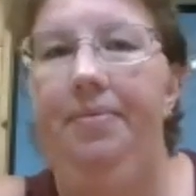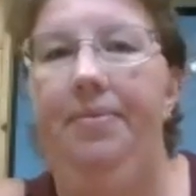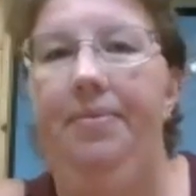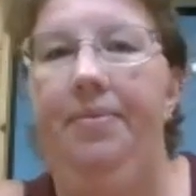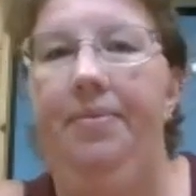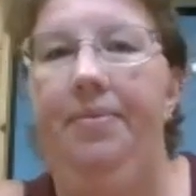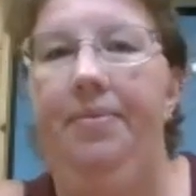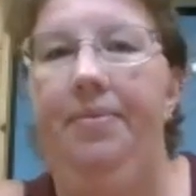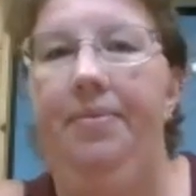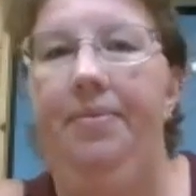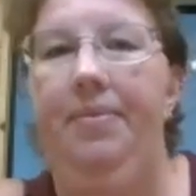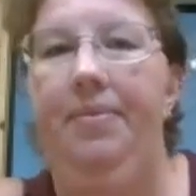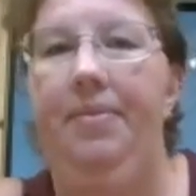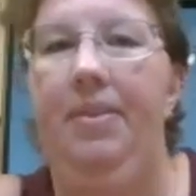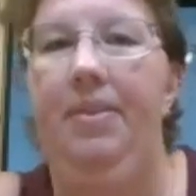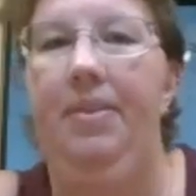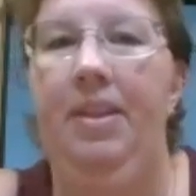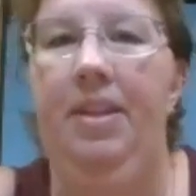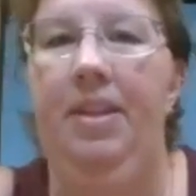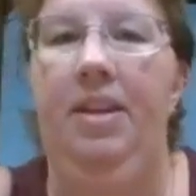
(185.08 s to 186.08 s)

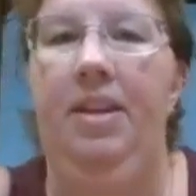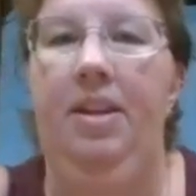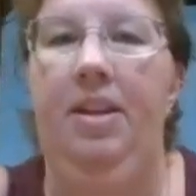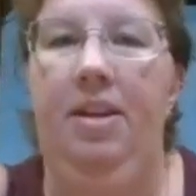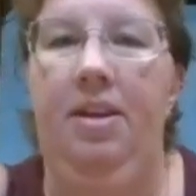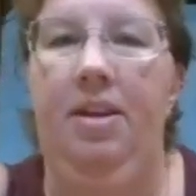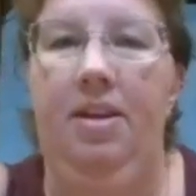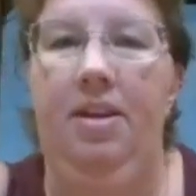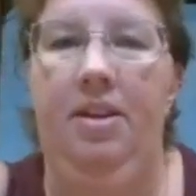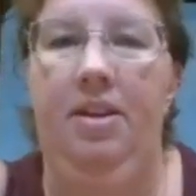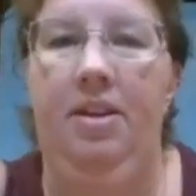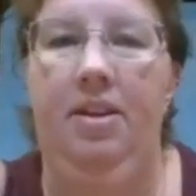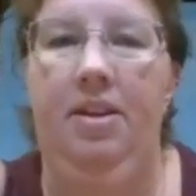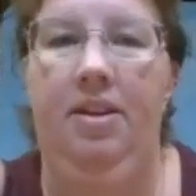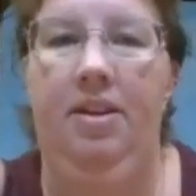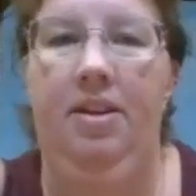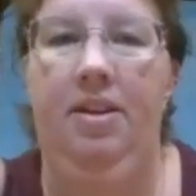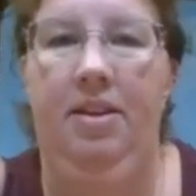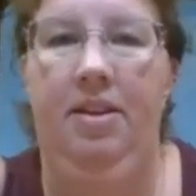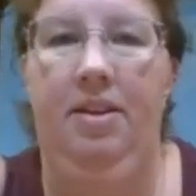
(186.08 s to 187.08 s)

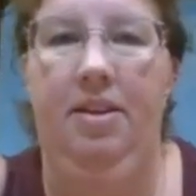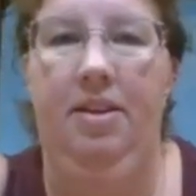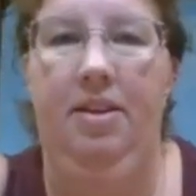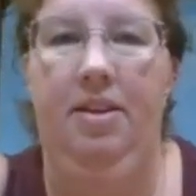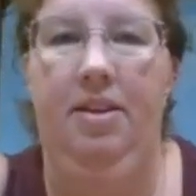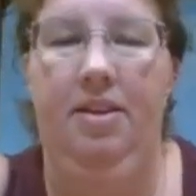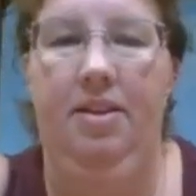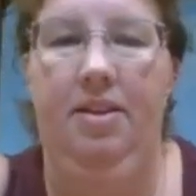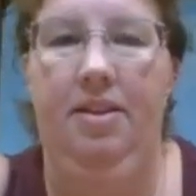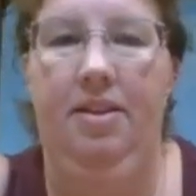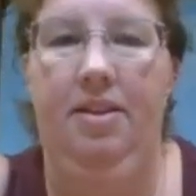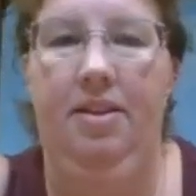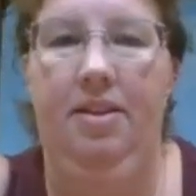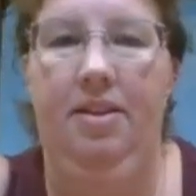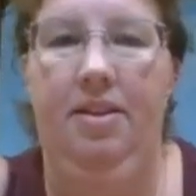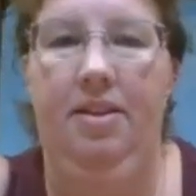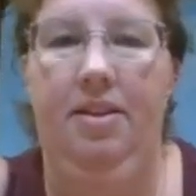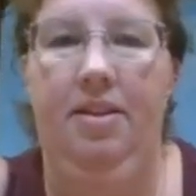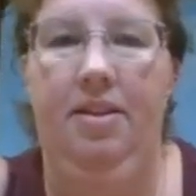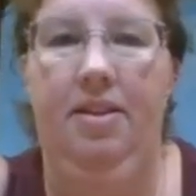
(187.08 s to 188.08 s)

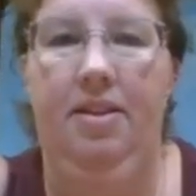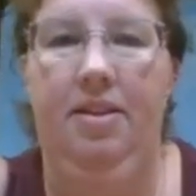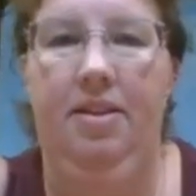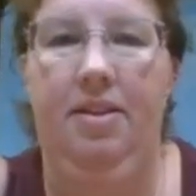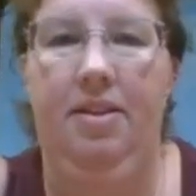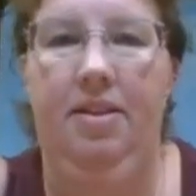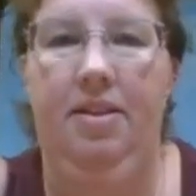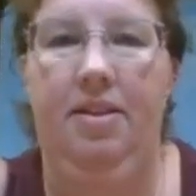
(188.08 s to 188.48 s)
This person isn't speaking.